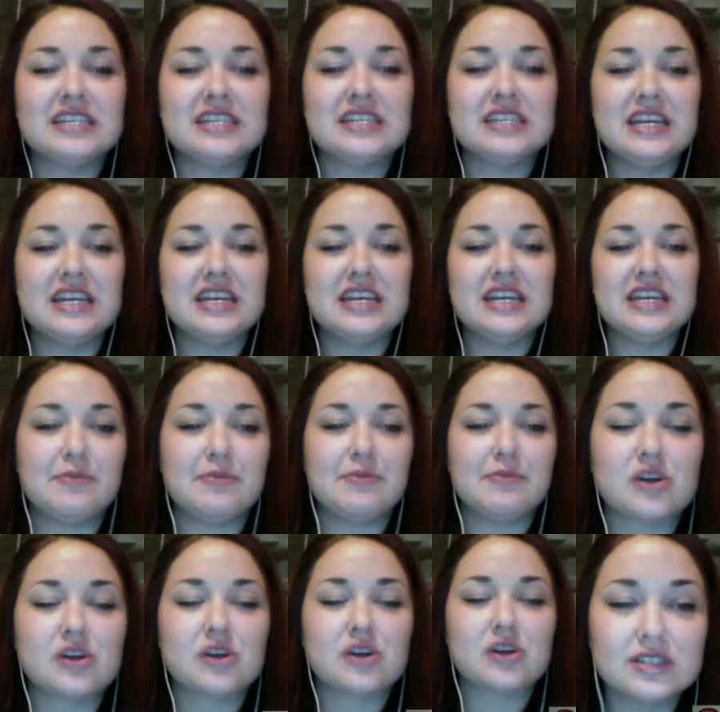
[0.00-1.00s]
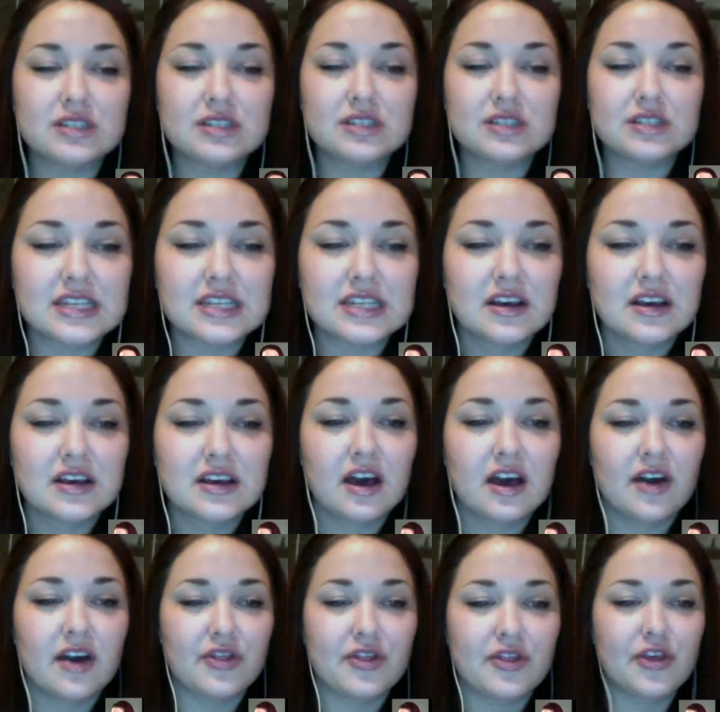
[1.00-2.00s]
Indianapolis Colts.
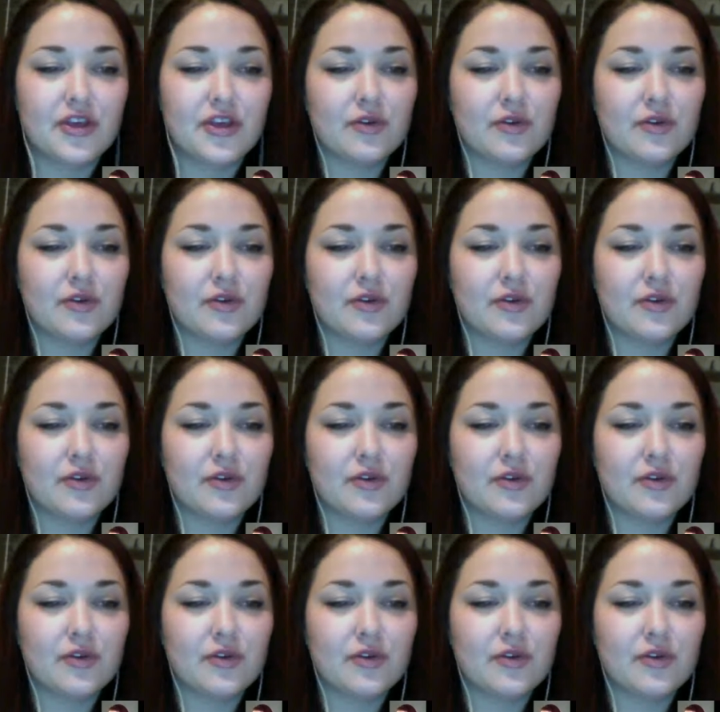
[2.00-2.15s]
The